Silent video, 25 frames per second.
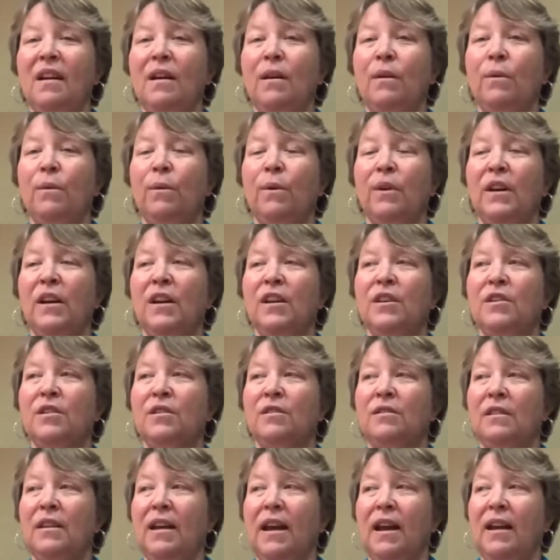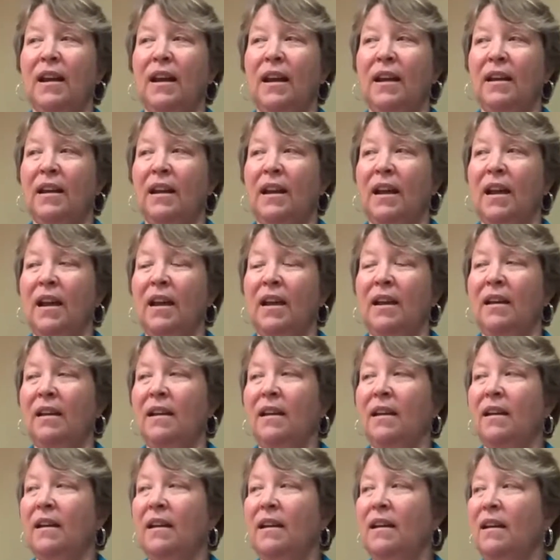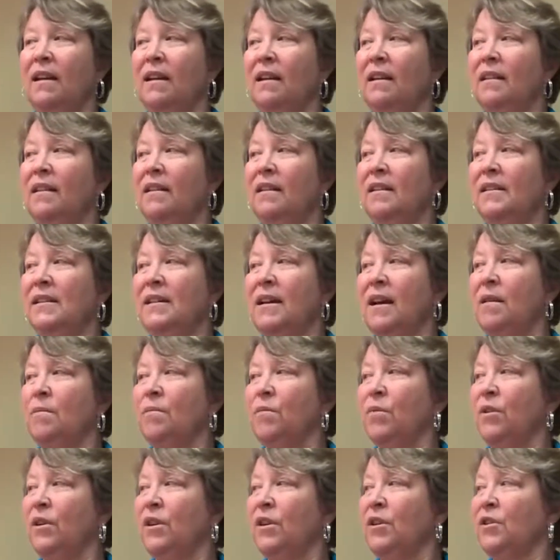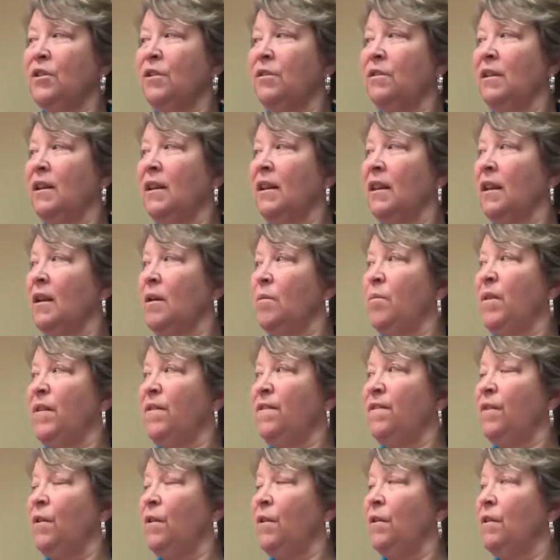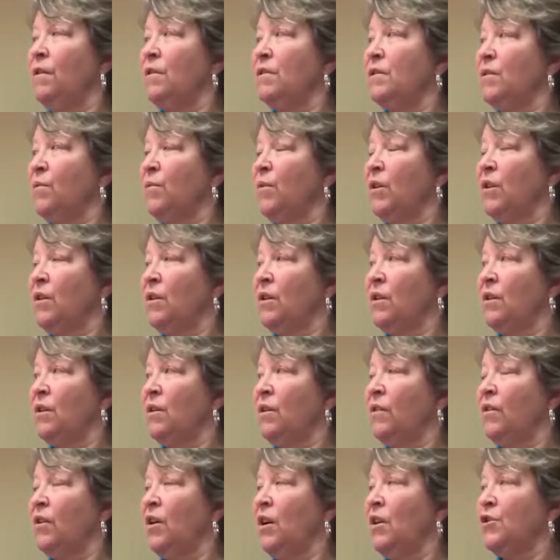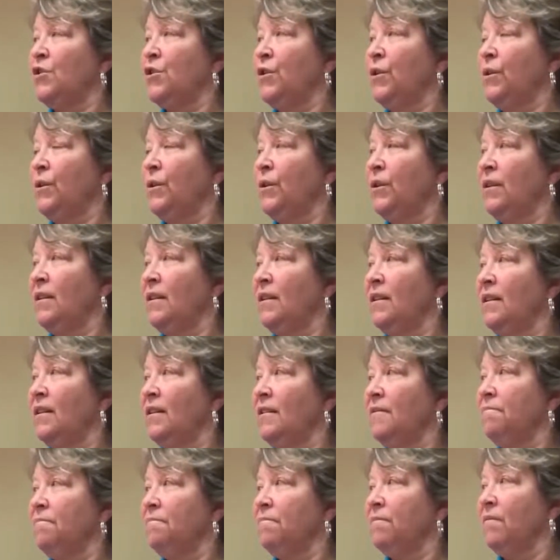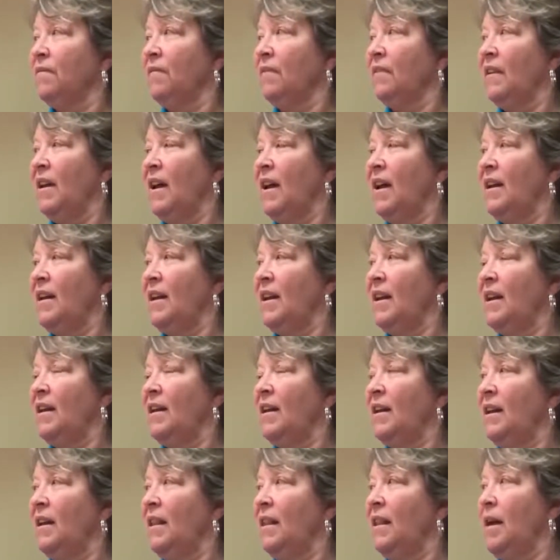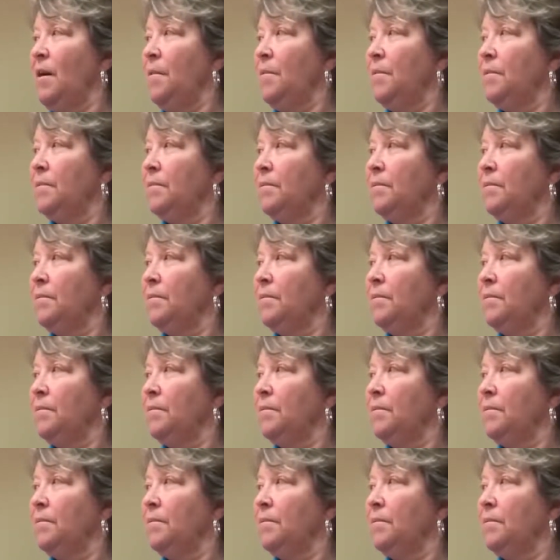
We're to turn that head again. This time we're to turn it a little bit further, so we're looking over our shoulder. And inhale up.